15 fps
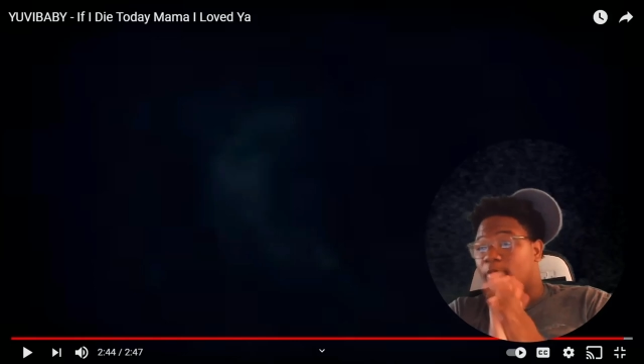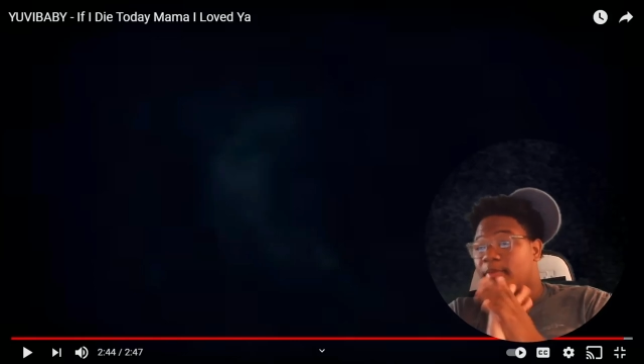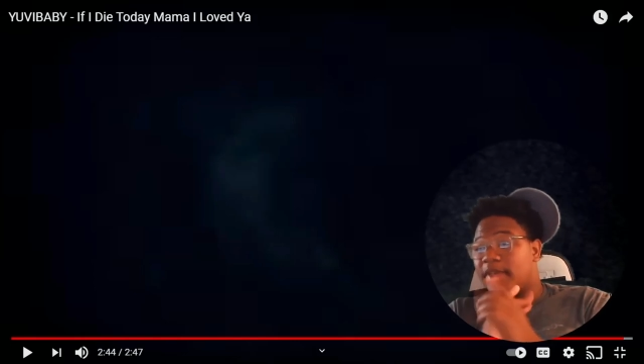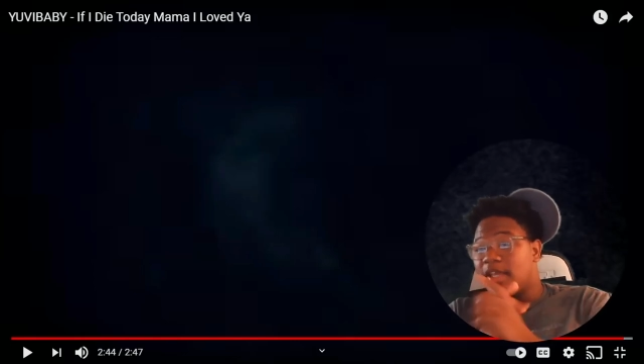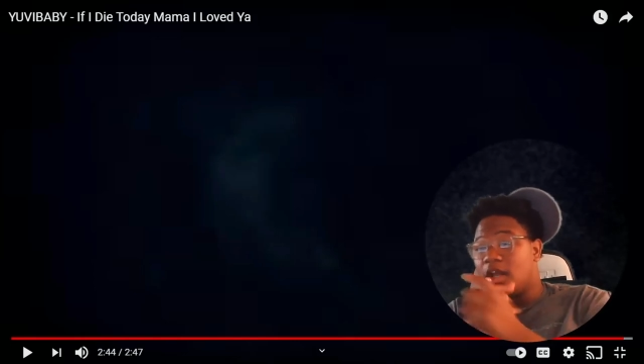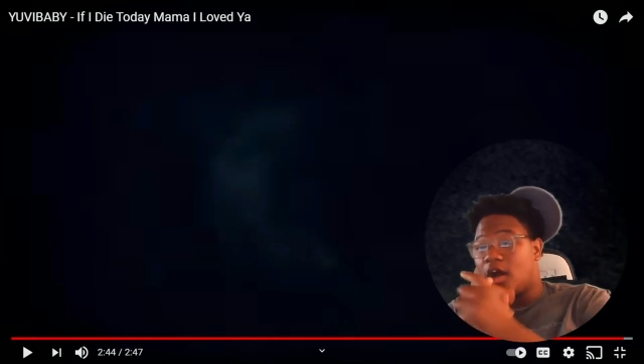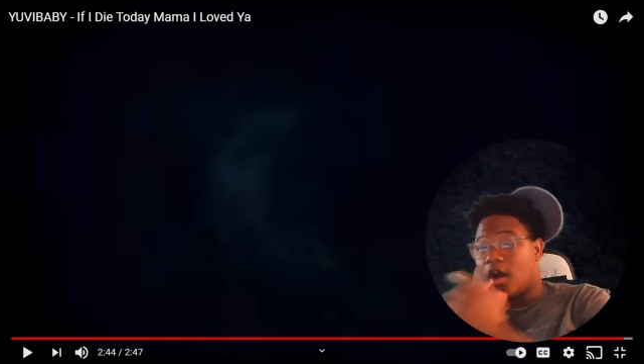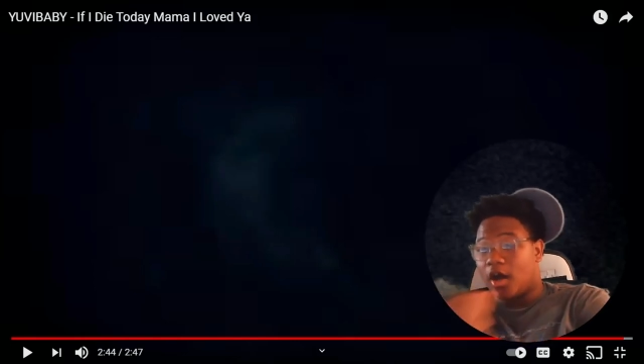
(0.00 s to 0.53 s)
be
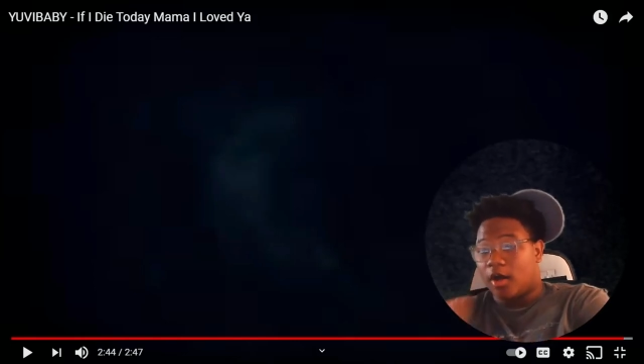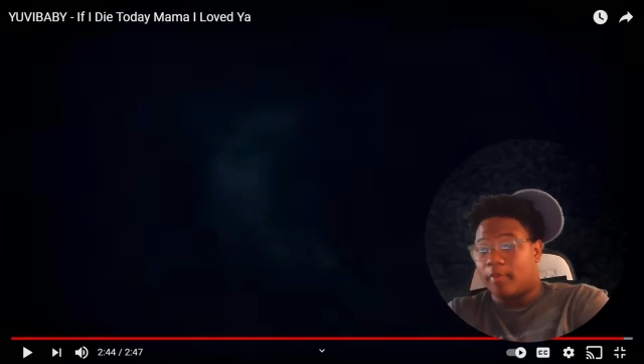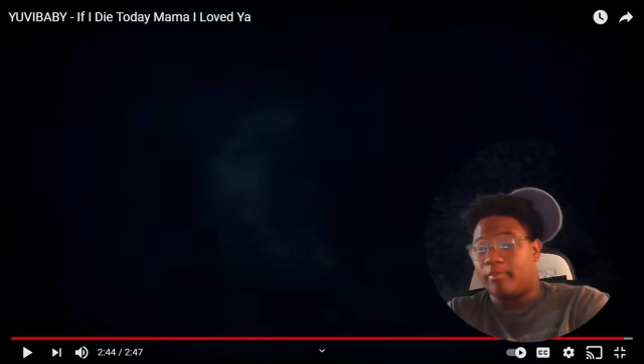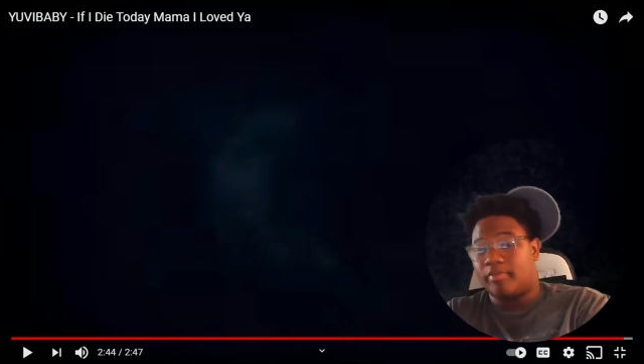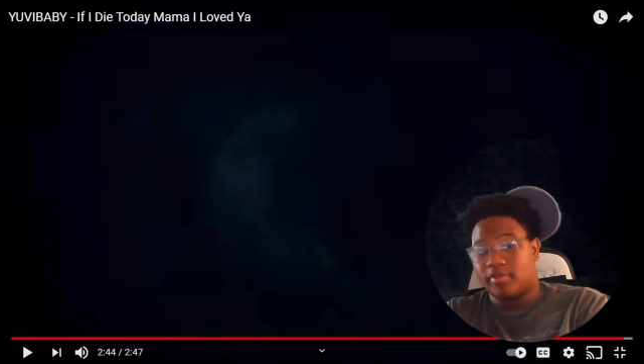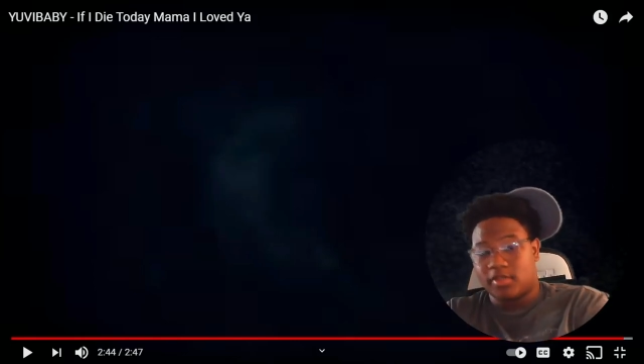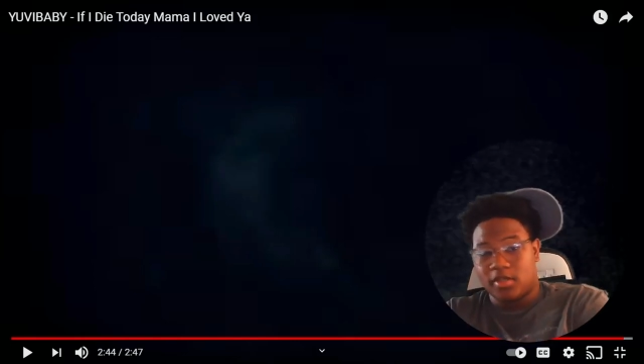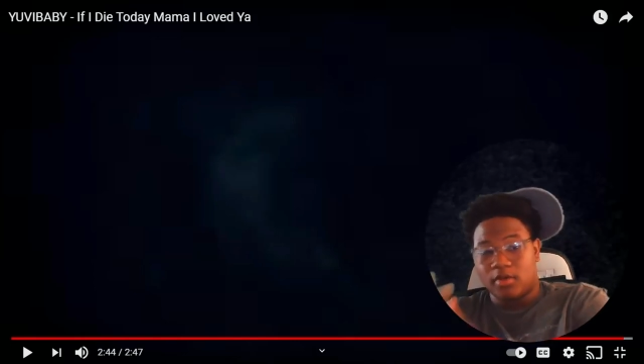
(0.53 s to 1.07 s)
up
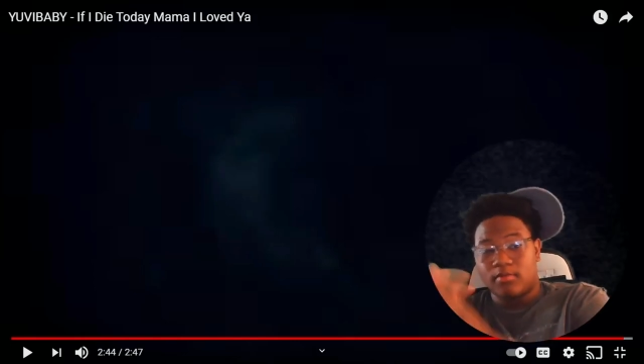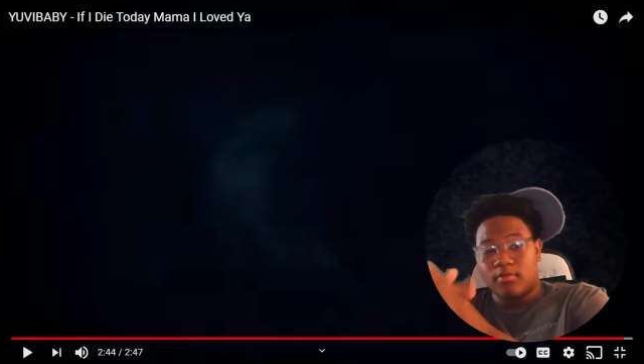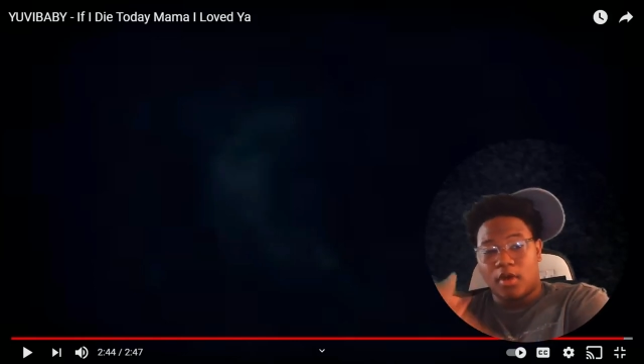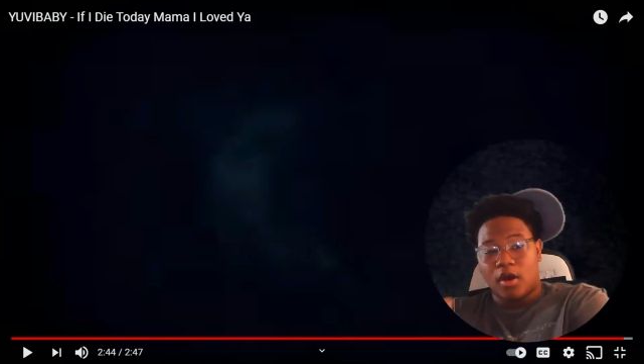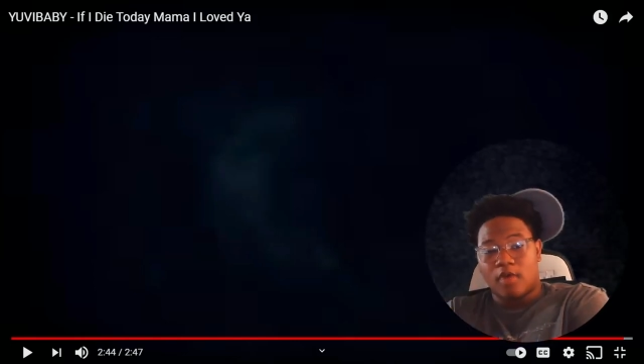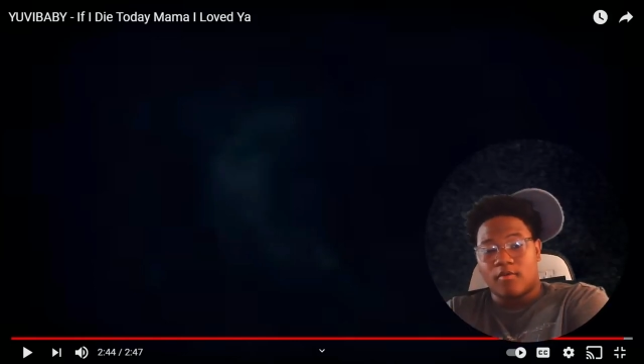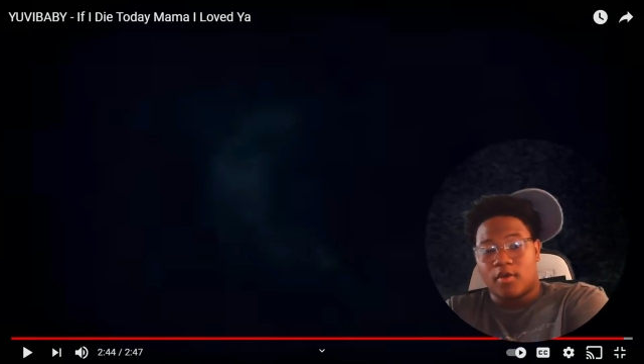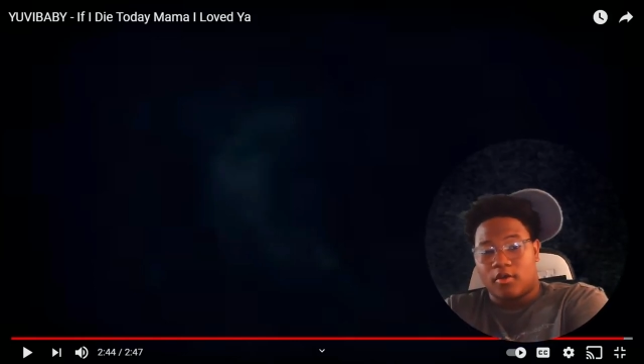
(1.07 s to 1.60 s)

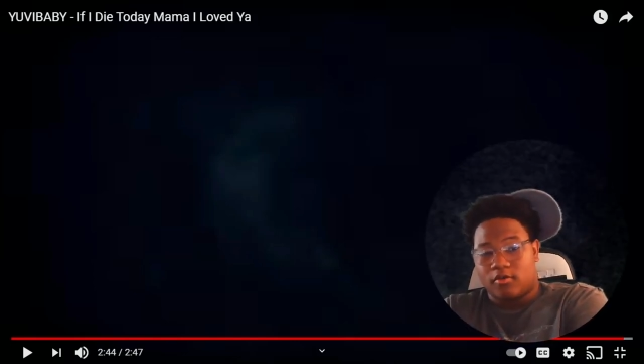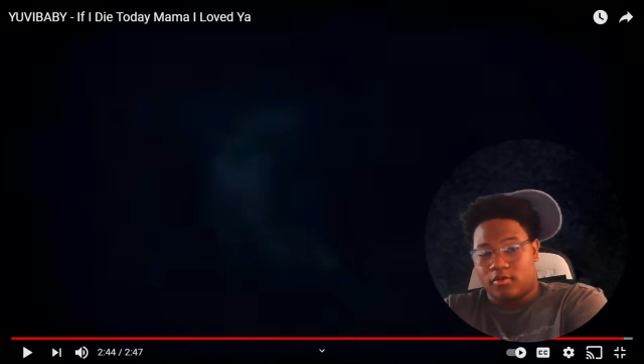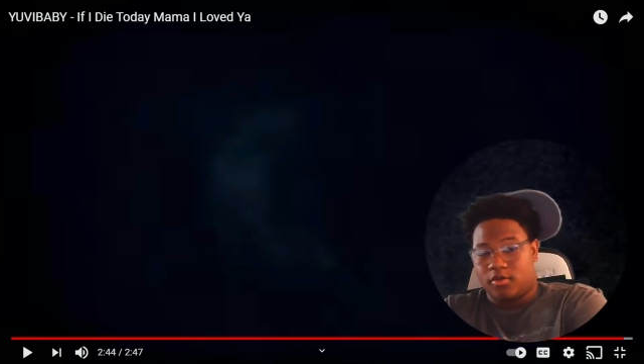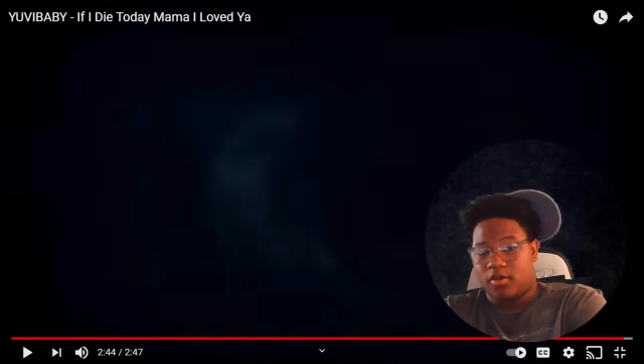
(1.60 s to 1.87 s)
tomorrow.